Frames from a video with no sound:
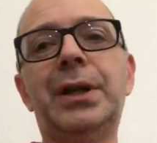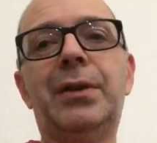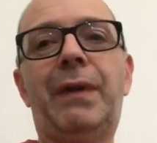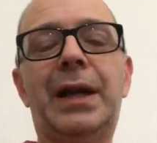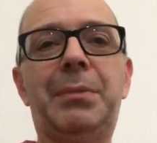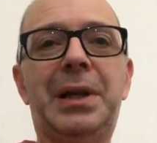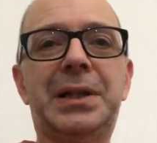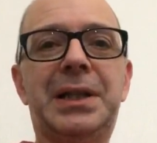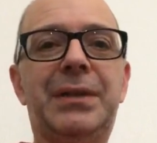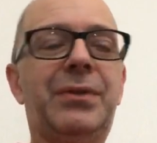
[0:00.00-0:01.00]

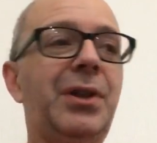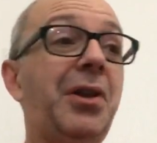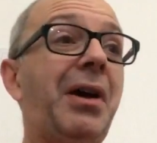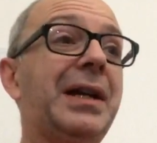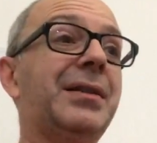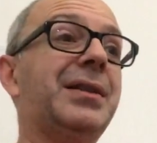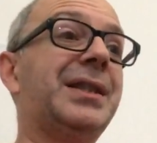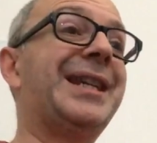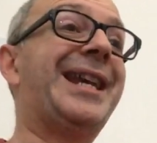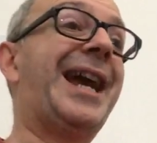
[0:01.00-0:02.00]
availability of the Leica
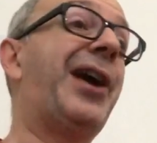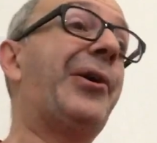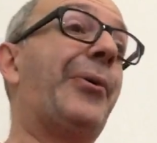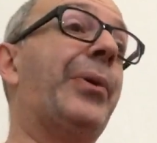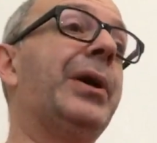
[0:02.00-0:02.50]
CL,